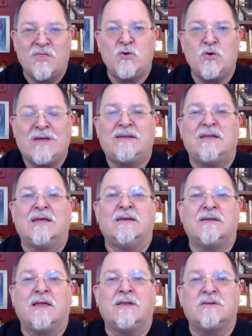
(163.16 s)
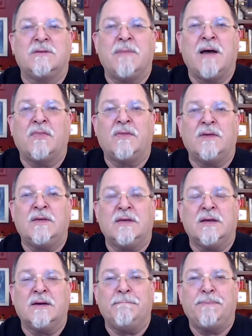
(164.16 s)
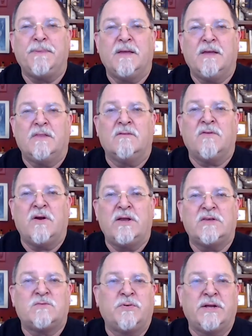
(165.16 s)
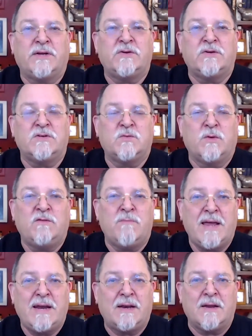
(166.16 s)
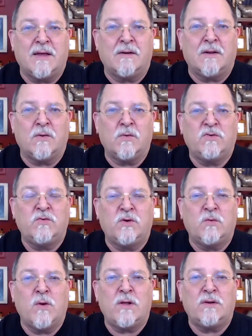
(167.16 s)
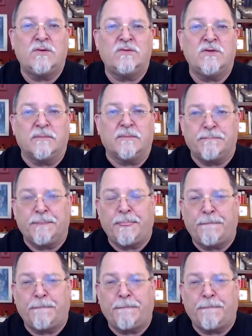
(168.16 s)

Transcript: through it and tell us about the various predictions we've made and who's doing well and who's not.